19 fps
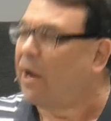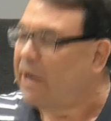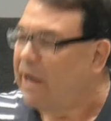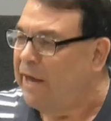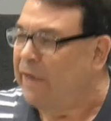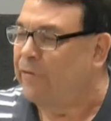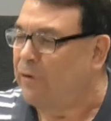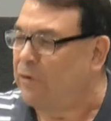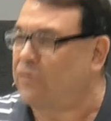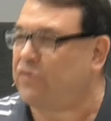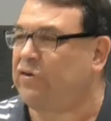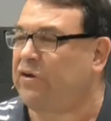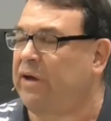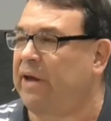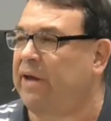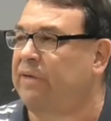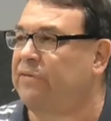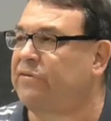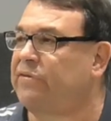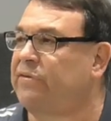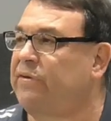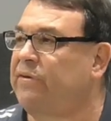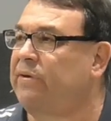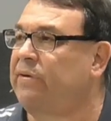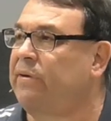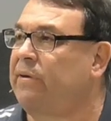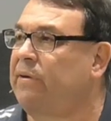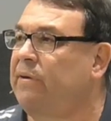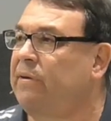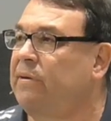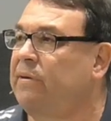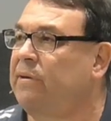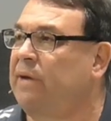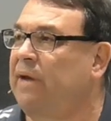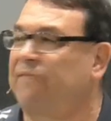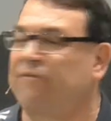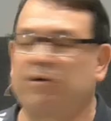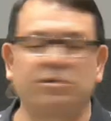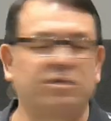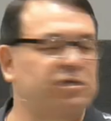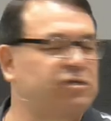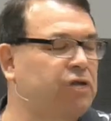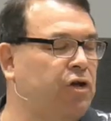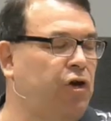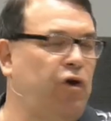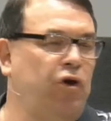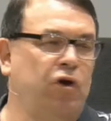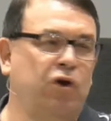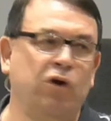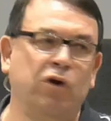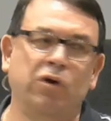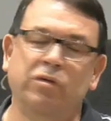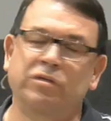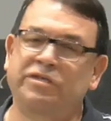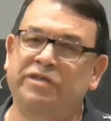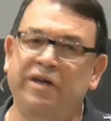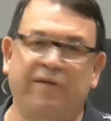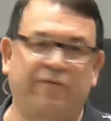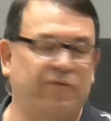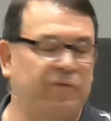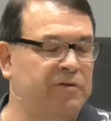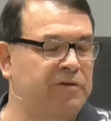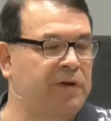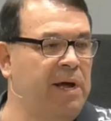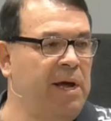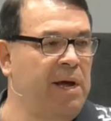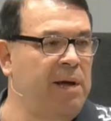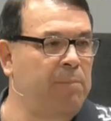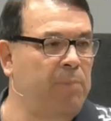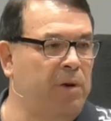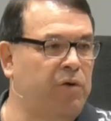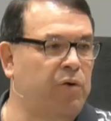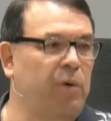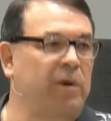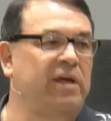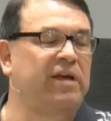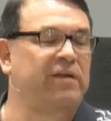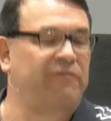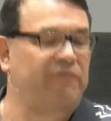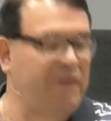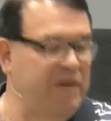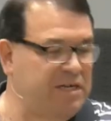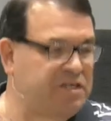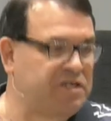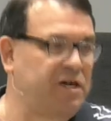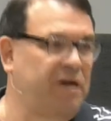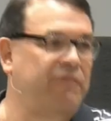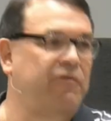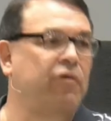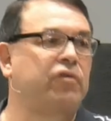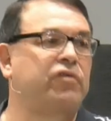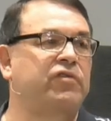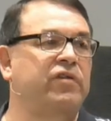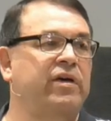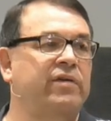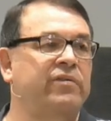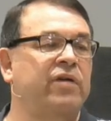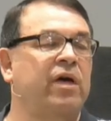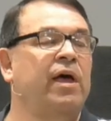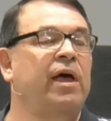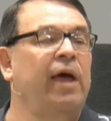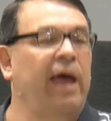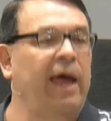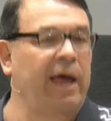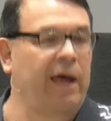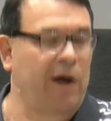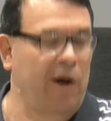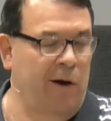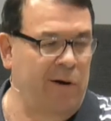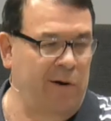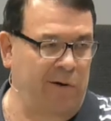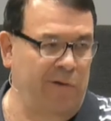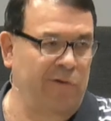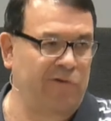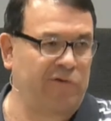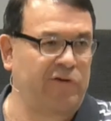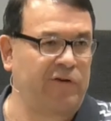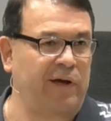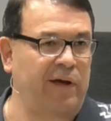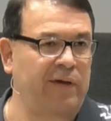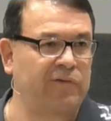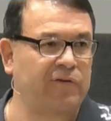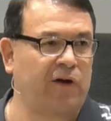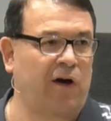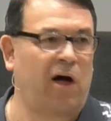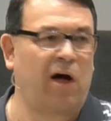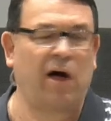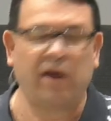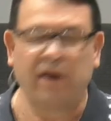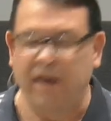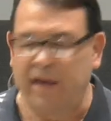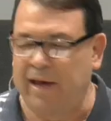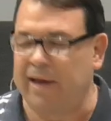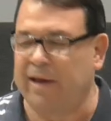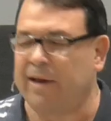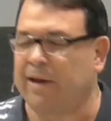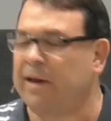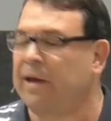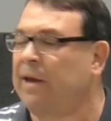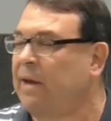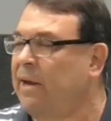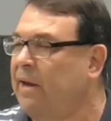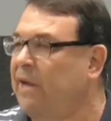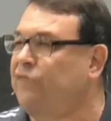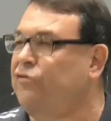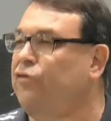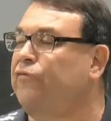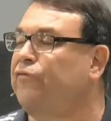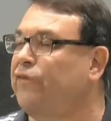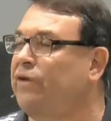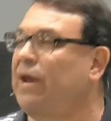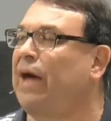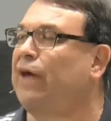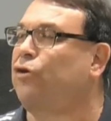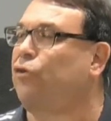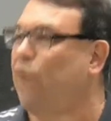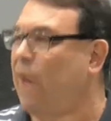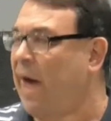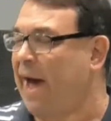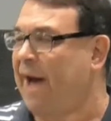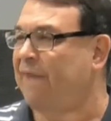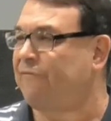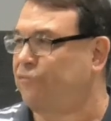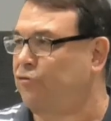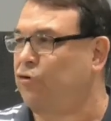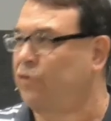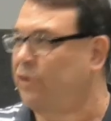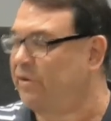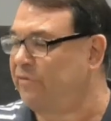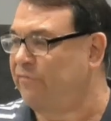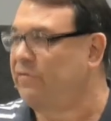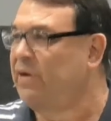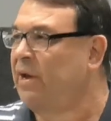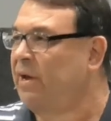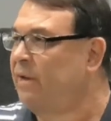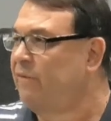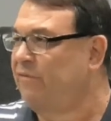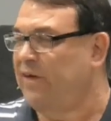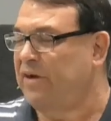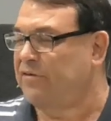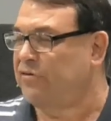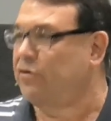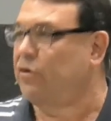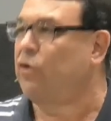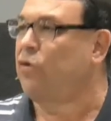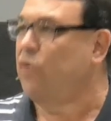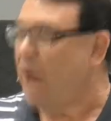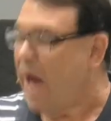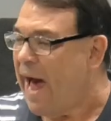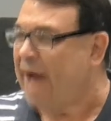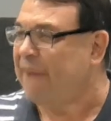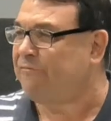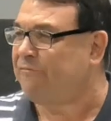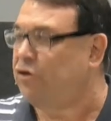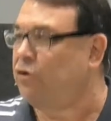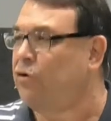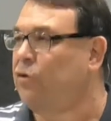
in their sins. And folks, there's a huge difference between conviction of your sins and caught in your sins. Caught in is you feel like you have to confess it or you have to do